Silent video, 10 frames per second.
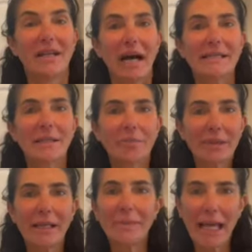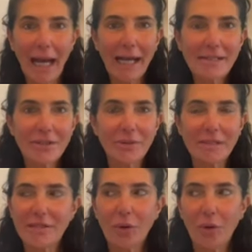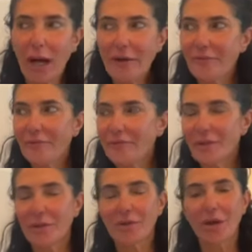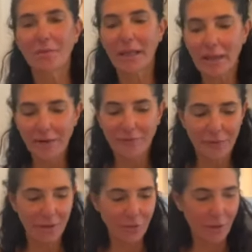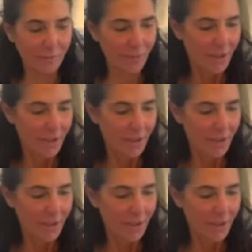I said, "But let me ask you." He says, "Oh, I've, all my life we grew up